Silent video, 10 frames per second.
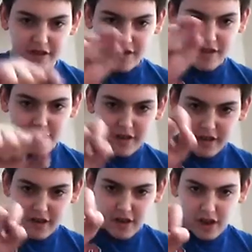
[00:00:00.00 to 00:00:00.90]

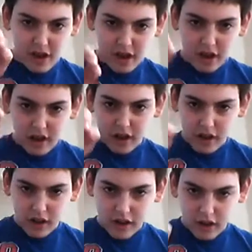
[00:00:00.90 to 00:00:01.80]

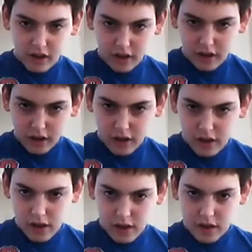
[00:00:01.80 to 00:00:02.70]

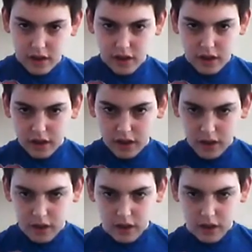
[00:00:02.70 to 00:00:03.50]
[no speech]